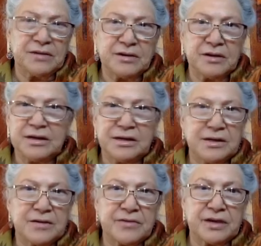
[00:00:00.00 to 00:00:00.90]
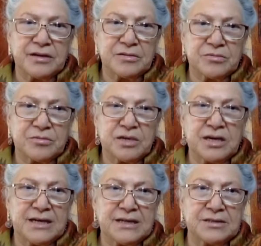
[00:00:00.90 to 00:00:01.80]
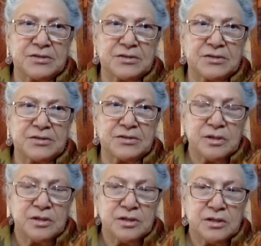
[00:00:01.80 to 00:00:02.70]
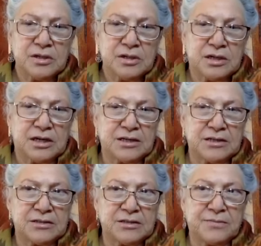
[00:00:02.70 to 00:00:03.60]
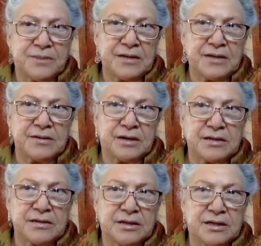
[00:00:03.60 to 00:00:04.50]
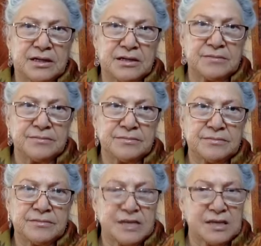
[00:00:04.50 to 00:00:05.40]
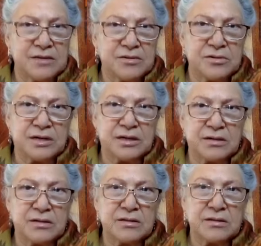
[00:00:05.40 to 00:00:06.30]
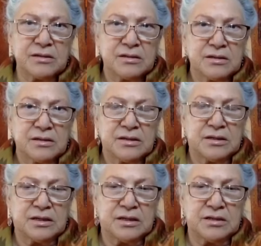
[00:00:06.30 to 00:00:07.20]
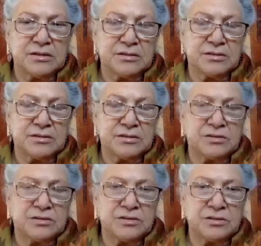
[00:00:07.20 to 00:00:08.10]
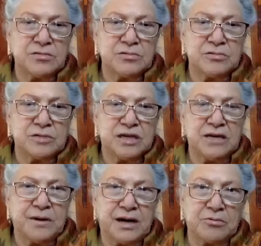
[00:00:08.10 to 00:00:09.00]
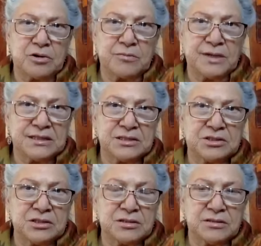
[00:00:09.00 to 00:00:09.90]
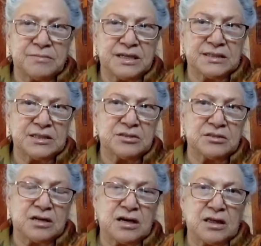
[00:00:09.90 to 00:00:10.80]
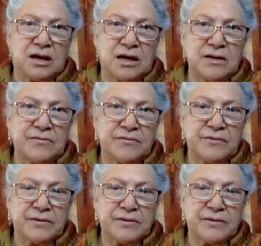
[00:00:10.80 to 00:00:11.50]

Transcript: done any of that. We had to depend on the internet to keep our message alive.